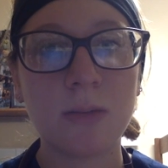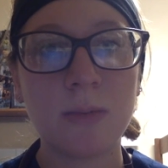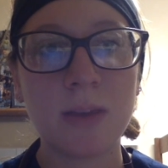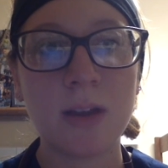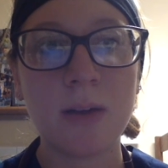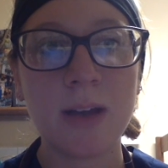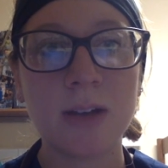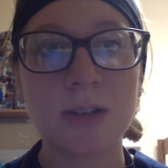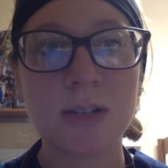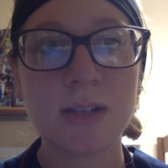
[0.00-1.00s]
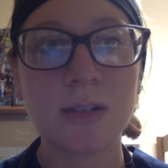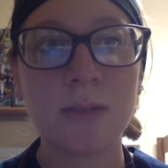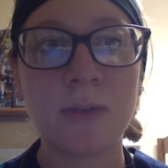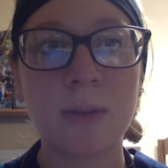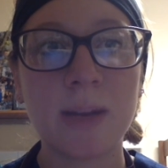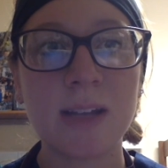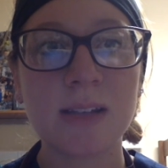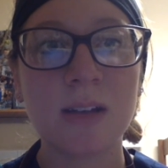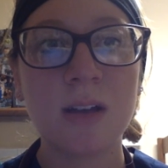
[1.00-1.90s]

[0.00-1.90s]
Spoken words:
with no injuries or deformities.